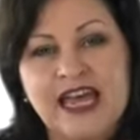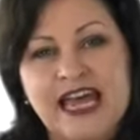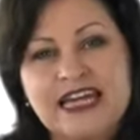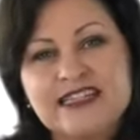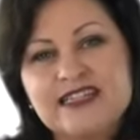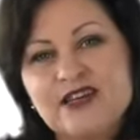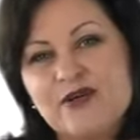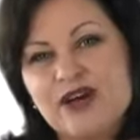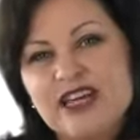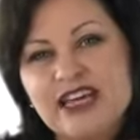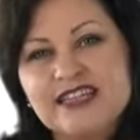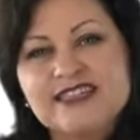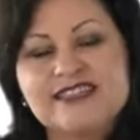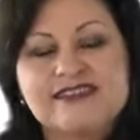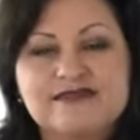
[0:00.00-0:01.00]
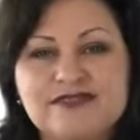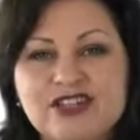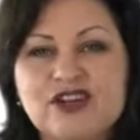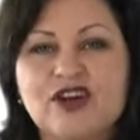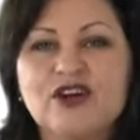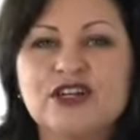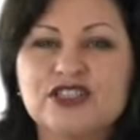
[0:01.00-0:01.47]
And so I guess,
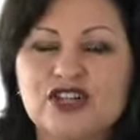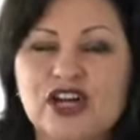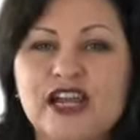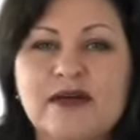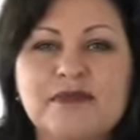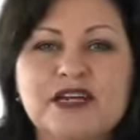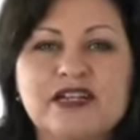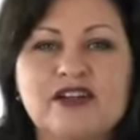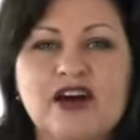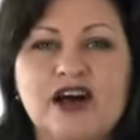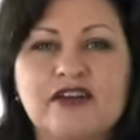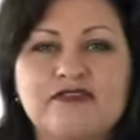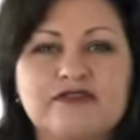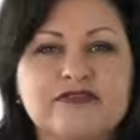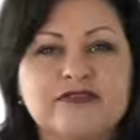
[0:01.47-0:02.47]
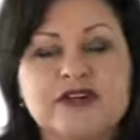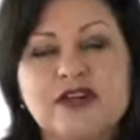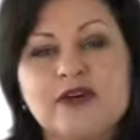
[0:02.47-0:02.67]
a dynamic life,